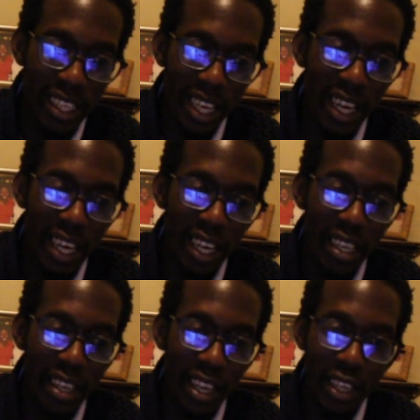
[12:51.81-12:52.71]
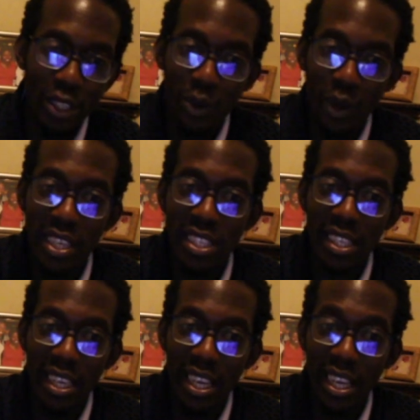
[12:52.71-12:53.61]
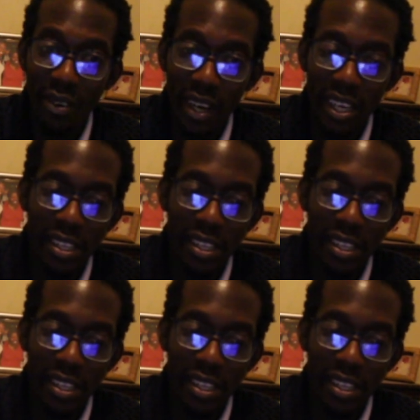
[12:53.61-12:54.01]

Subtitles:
Yeah, cool. Illustration there, right?